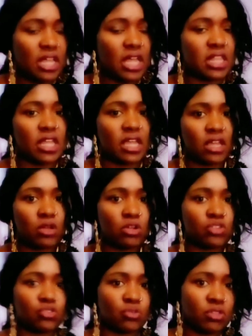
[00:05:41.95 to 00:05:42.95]
And the eagle
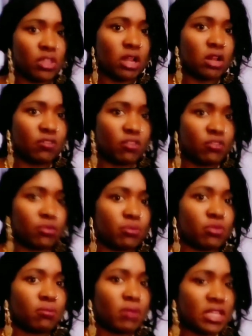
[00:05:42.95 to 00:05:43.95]
took the clover from
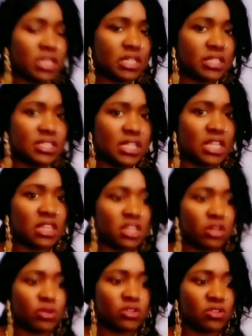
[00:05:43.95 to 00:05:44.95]
the monkeys and
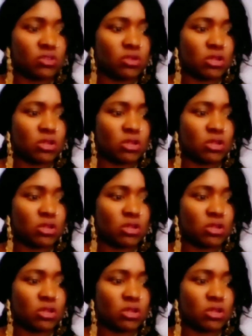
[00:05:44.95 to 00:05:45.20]
threw it